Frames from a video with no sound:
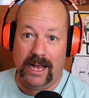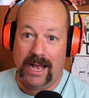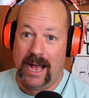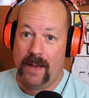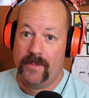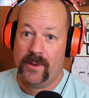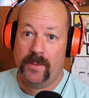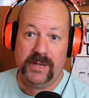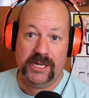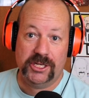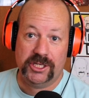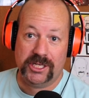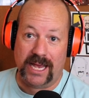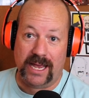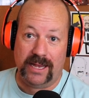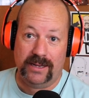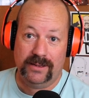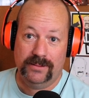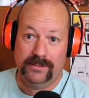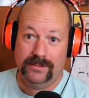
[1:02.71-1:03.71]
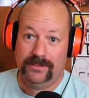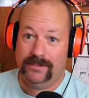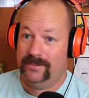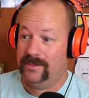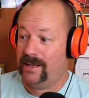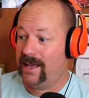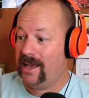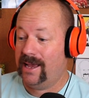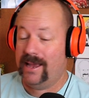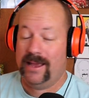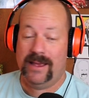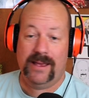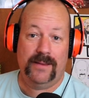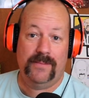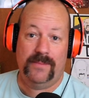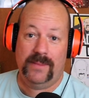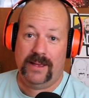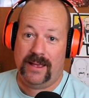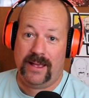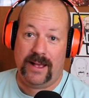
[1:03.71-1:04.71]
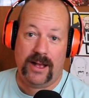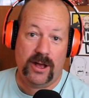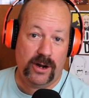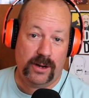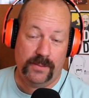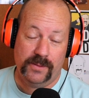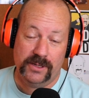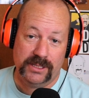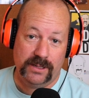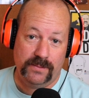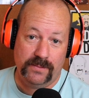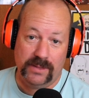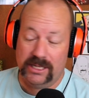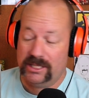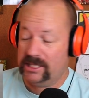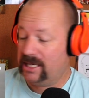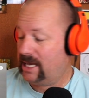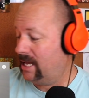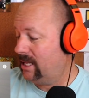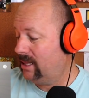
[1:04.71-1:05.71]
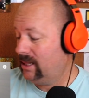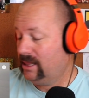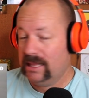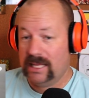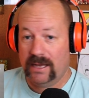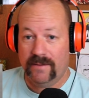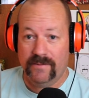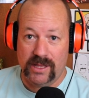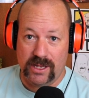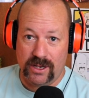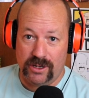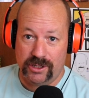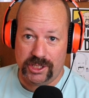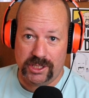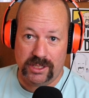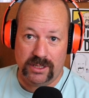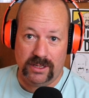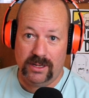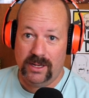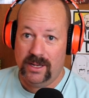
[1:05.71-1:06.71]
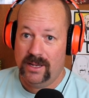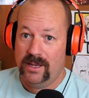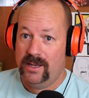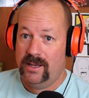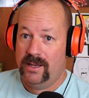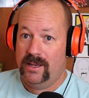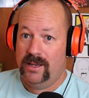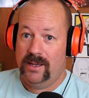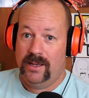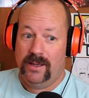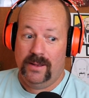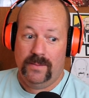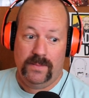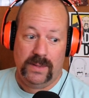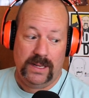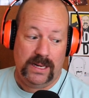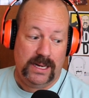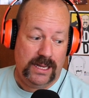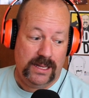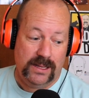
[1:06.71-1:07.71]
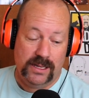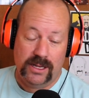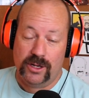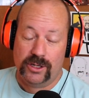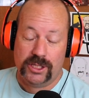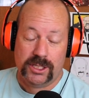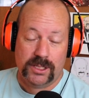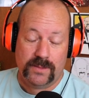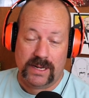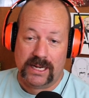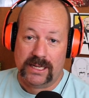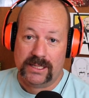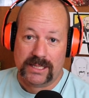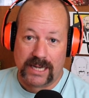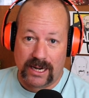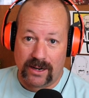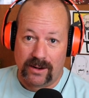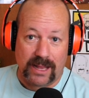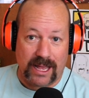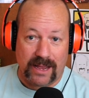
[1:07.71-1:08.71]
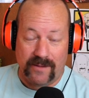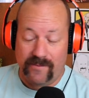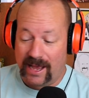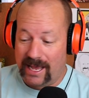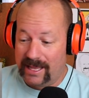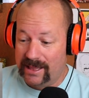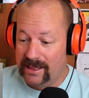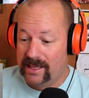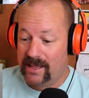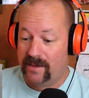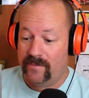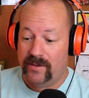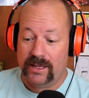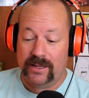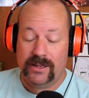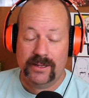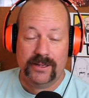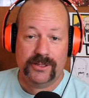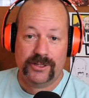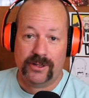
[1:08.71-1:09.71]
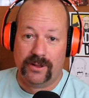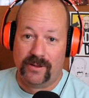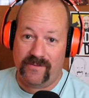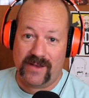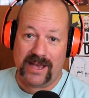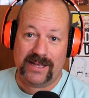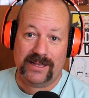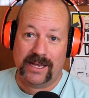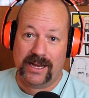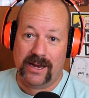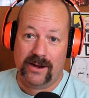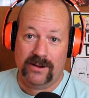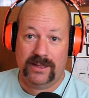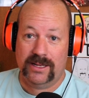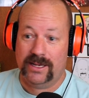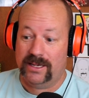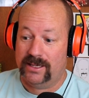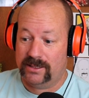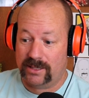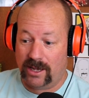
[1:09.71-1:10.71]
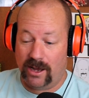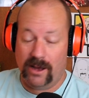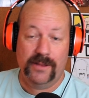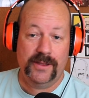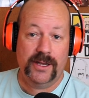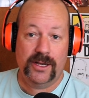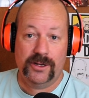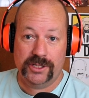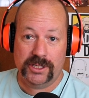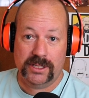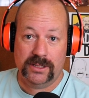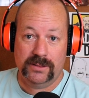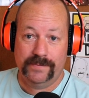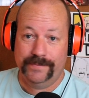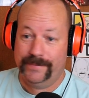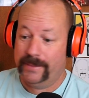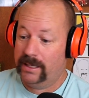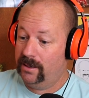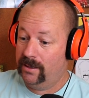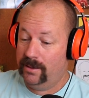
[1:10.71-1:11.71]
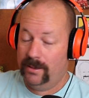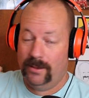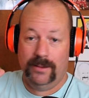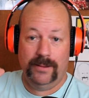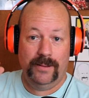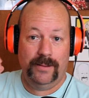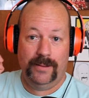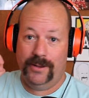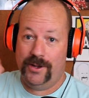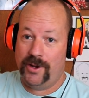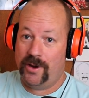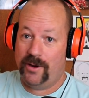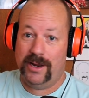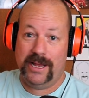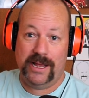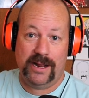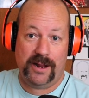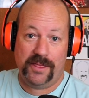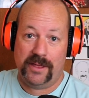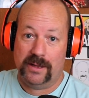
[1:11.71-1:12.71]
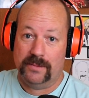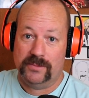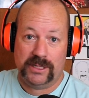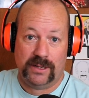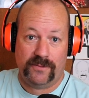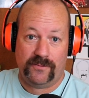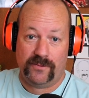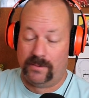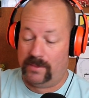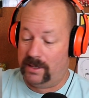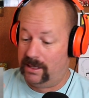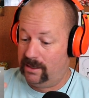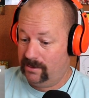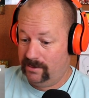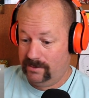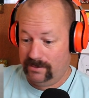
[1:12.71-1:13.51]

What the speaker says: I'm a beach guy. I am 100% beach guy. Love the ocean. Been in the ocean my entire life. I love it. So the fact that Kerala is on the ocean, you already get a thumbs up from me.